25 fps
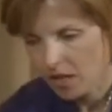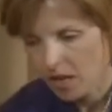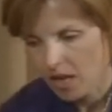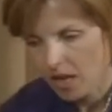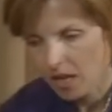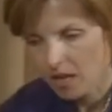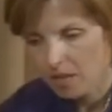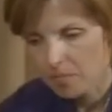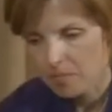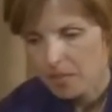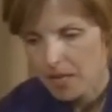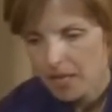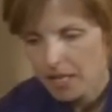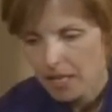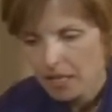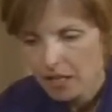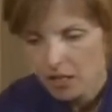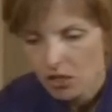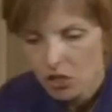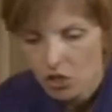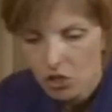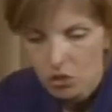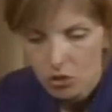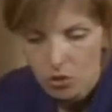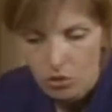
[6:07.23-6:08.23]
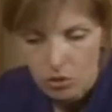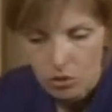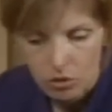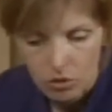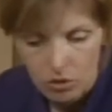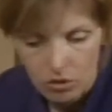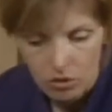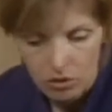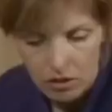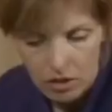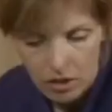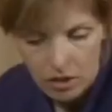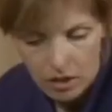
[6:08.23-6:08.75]
and making
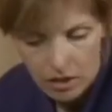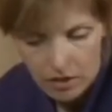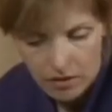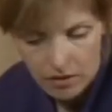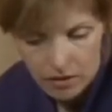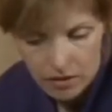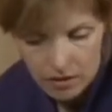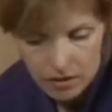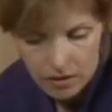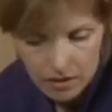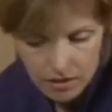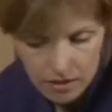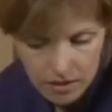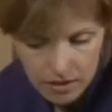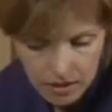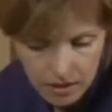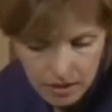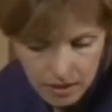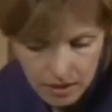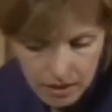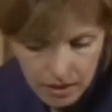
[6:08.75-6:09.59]
sure that